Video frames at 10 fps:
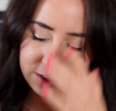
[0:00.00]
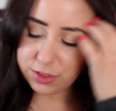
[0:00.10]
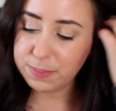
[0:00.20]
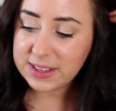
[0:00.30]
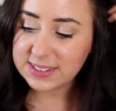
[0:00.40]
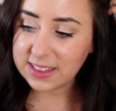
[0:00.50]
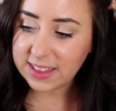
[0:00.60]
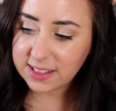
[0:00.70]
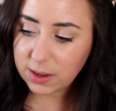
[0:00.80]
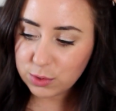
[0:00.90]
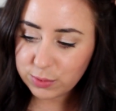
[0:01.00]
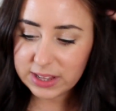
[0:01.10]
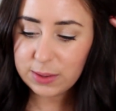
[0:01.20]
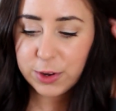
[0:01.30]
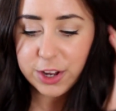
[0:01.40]
Another basic thing that will
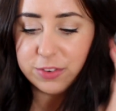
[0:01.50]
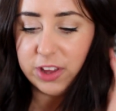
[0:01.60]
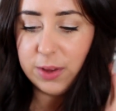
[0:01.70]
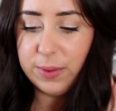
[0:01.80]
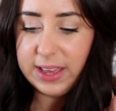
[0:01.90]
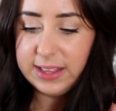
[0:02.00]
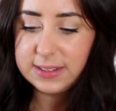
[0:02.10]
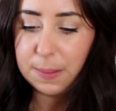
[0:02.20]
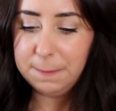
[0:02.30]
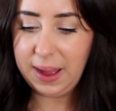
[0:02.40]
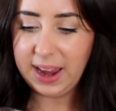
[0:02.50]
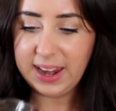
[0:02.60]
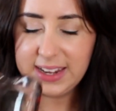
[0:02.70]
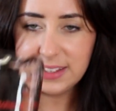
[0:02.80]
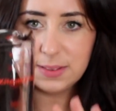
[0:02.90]
really work for you is
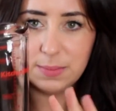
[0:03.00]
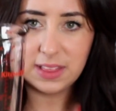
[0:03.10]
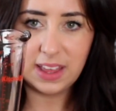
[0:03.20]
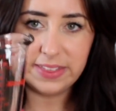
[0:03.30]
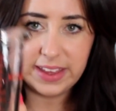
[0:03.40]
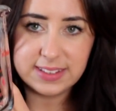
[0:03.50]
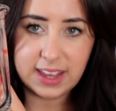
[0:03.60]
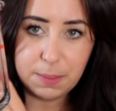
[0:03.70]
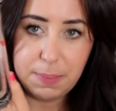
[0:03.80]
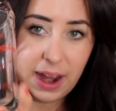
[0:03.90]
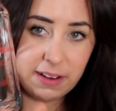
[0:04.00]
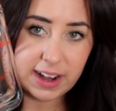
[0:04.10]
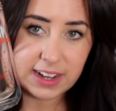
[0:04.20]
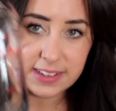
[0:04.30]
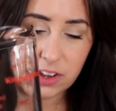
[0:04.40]
buying something like this, like a
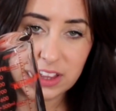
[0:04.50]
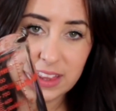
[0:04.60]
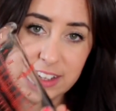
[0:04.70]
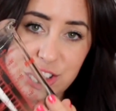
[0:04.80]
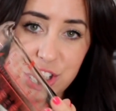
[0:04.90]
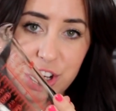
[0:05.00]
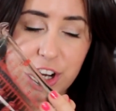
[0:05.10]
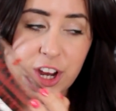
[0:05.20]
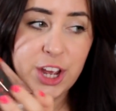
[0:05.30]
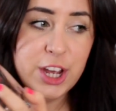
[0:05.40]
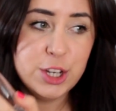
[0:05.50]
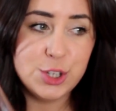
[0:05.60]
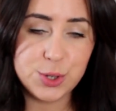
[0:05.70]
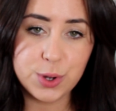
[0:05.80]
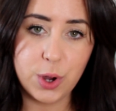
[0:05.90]
Pyrex or glass jug,
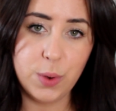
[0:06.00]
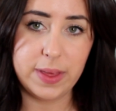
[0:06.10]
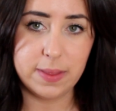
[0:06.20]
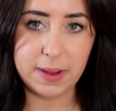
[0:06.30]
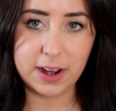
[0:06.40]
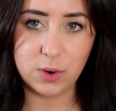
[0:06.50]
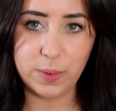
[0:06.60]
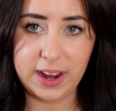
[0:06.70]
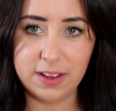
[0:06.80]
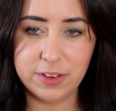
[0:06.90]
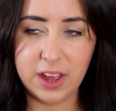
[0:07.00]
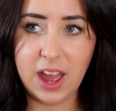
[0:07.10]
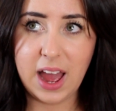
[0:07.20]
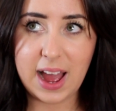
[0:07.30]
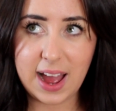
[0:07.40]
to go in the microwave.
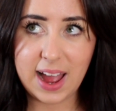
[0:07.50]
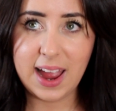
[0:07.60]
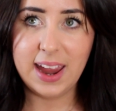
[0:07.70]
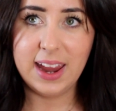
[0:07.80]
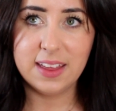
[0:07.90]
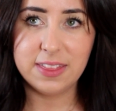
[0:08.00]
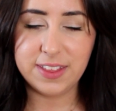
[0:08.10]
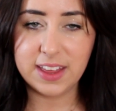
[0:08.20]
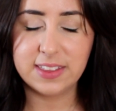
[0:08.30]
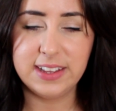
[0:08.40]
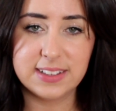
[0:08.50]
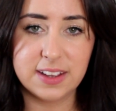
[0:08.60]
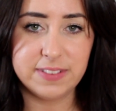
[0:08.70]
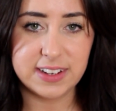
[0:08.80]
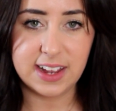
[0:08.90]
I think these
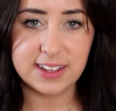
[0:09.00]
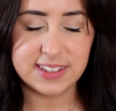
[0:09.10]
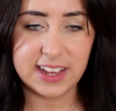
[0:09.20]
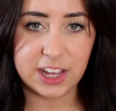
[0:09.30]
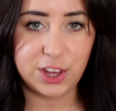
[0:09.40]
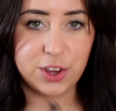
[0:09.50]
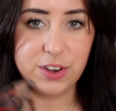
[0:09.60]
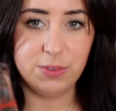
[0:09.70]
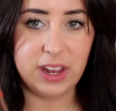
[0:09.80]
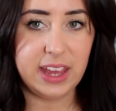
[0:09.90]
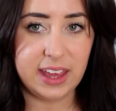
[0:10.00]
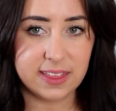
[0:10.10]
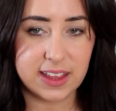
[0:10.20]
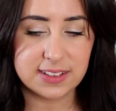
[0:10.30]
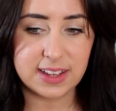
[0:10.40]
are fantastic. You can reheat
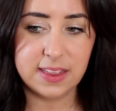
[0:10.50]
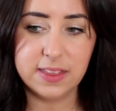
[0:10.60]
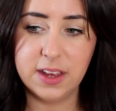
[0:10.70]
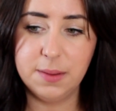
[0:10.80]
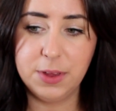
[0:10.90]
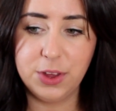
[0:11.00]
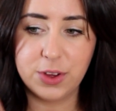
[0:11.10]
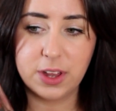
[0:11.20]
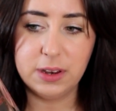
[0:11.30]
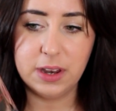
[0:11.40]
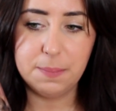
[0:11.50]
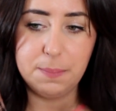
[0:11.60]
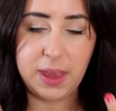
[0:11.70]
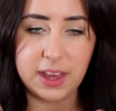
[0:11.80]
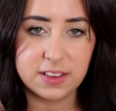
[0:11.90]
things in them, you can
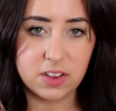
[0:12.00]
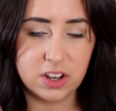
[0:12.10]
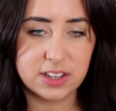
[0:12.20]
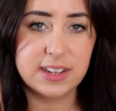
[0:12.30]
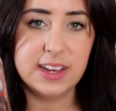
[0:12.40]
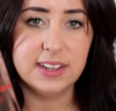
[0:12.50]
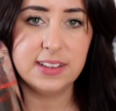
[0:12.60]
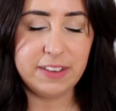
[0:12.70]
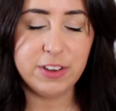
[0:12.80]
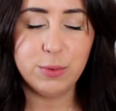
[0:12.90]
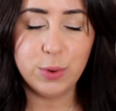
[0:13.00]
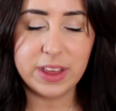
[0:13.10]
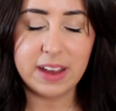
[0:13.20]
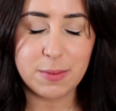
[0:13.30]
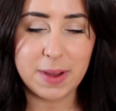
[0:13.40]
make sauces. If you
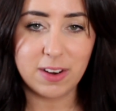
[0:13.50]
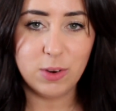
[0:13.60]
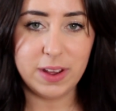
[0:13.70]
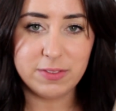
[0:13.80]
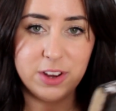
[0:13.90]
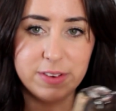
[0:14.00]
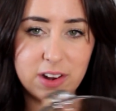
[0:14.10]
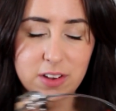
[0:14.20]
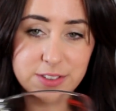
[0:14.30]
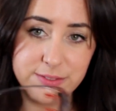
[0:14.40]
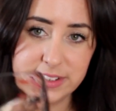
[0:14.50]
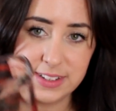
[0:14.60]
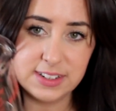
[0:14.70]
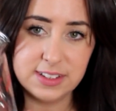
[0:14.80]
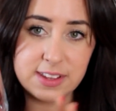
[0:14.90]
only have a microwave and you're in halls of
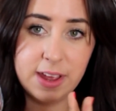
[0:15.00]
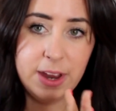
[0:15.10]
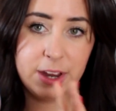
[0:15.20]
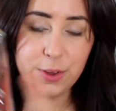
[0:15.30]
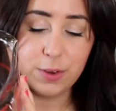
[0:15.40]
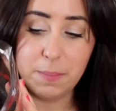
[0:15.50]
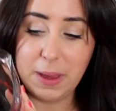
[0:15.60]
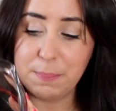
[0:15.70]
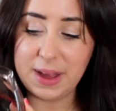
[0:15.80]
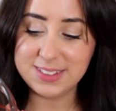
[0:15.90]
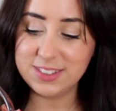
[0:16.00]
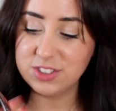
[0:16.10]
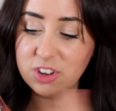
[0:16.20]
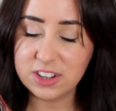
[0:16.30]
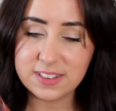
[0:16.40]
residence, you can make pasta
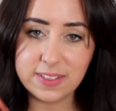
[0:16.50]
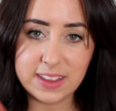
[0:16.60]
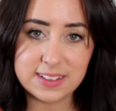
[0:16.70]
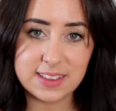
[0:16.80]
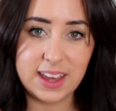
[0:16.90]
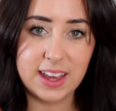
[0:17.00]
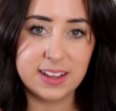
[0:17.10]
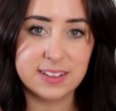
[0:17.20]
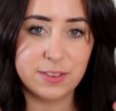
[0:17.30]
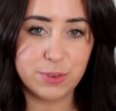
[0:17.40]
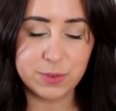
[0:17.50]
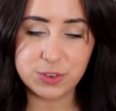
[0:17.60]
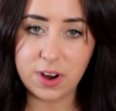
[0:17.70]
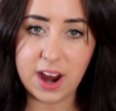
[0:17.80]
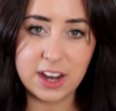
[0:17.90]
sauce in these things from
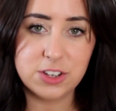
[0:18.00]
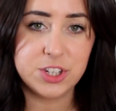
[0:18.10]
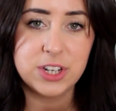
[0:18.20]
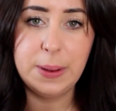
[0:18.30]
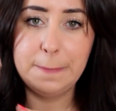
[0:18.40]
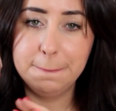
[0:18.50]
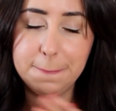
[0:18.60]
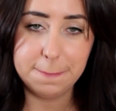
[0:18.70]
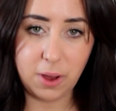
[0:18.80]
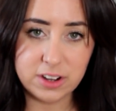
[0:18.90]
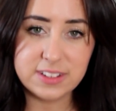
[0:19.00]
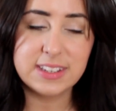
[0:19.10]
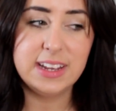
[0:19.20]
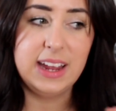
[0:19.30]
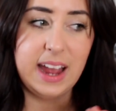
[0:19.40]
scratch.
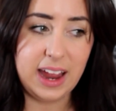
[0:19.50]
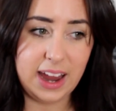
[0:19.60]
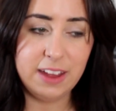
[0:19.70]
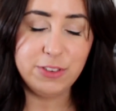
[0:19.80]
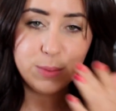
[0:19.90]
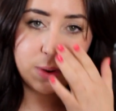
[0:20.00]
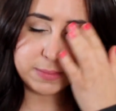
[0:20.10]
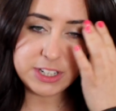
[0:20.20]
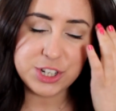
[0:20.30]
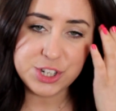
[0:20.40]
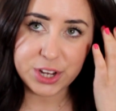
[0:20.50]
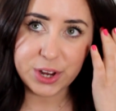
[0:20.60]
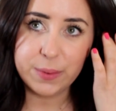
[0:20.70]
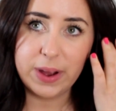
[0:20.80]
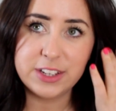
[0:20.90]
Honestly, if you want me to
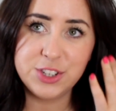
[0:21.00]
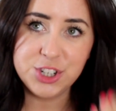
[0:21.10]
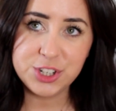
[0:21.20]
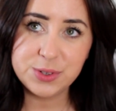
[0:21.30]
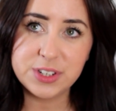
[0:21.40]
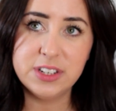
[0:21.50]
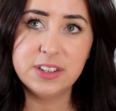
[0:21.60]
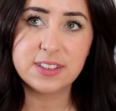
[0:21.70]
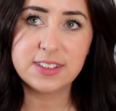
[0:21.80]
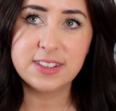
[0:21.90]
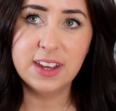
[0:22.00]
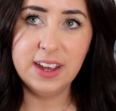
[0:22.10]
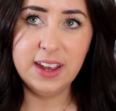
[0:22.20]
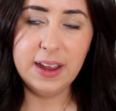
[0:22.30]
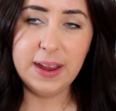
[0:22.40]
do a student's
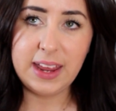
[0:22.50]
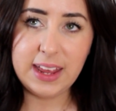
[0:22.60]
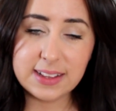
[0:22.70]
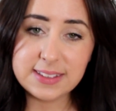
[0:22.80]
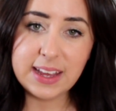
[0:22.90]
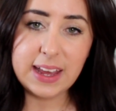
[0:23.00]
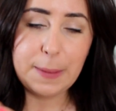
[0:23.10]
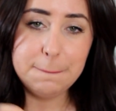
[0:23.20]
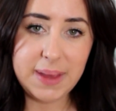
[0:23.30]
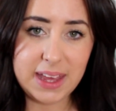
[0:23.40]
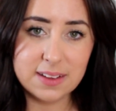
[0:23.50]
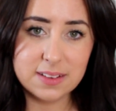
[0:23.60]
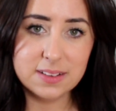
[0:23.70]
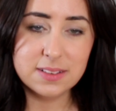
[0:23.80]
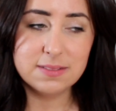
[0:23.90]
easy
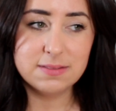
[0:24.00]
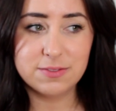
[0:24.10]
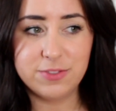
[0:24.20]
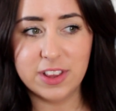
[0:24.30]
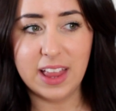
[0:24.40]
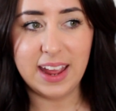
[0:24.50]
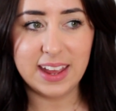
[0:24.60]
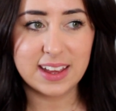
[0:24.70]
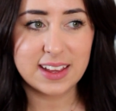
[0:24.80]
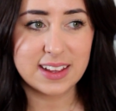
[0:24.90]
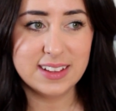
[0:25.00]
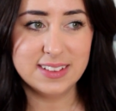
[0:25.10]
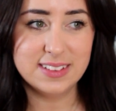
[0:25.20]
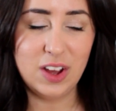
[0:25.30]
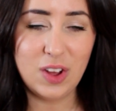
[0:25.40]
meal for like
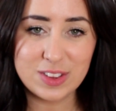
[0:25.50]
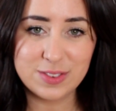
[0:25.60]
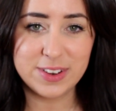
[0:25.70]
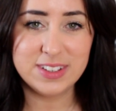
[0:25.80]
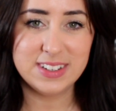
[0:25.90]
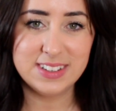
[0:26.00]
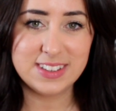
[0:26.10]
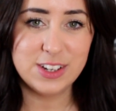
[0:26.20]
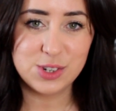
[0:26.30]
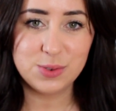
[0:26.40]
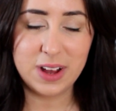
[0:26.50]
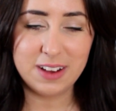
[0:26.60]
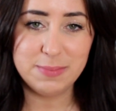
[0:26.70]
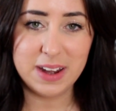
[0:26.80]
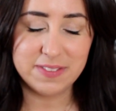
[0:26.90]
halls of residence that don't
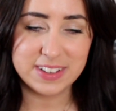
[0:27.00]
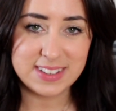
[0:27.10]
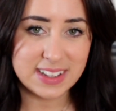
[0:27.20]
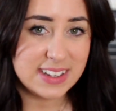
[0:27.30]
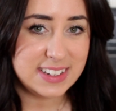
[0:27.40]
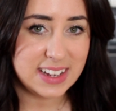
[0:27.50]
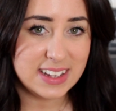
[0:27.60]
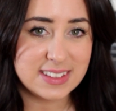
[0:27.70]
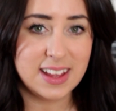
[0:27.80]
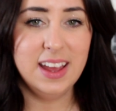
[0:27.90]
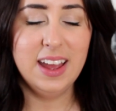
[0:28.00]
have many facilities,